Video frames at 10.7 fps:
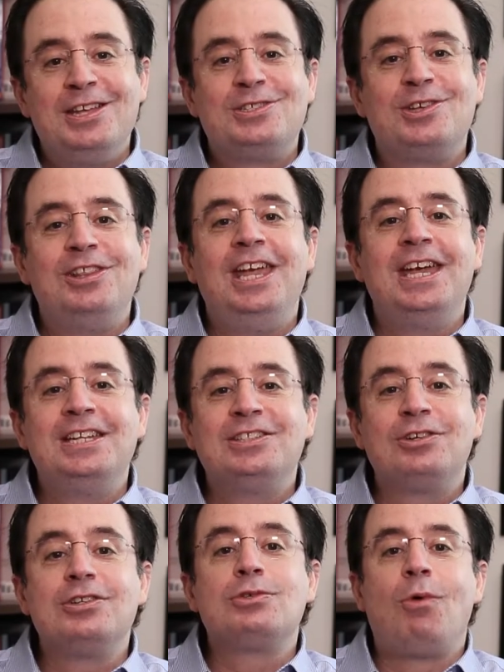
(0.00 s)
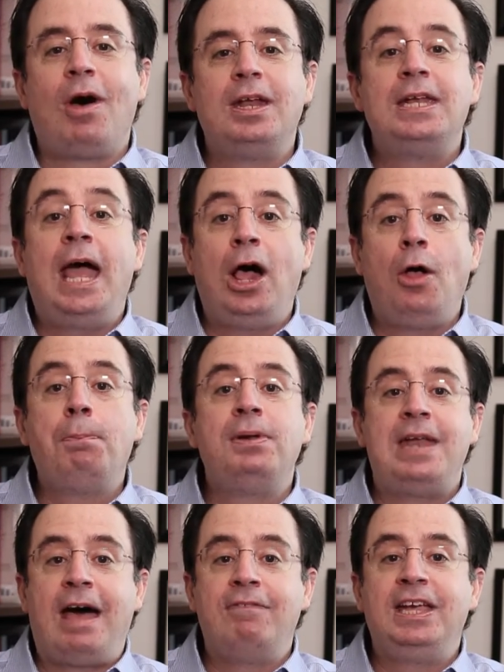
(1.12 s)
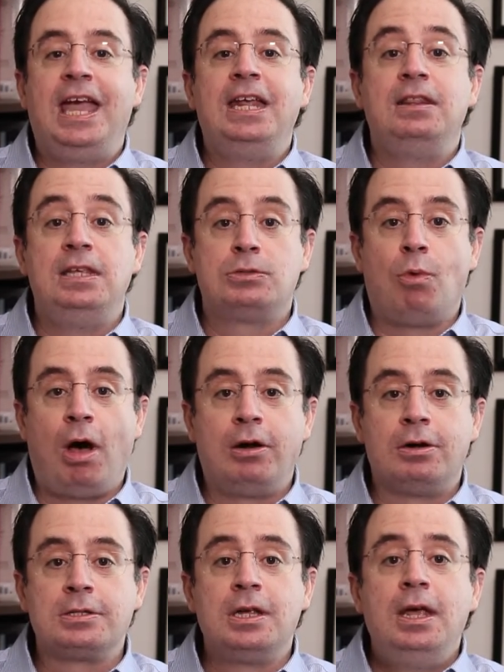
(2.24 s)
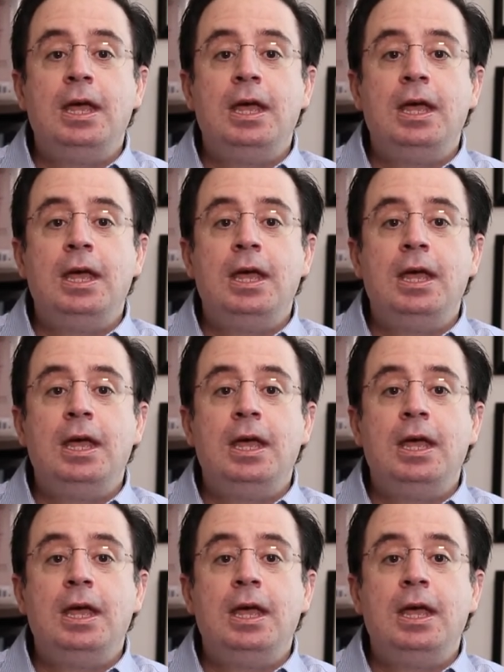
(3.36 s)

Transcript: So the interns wanted help navigating these waters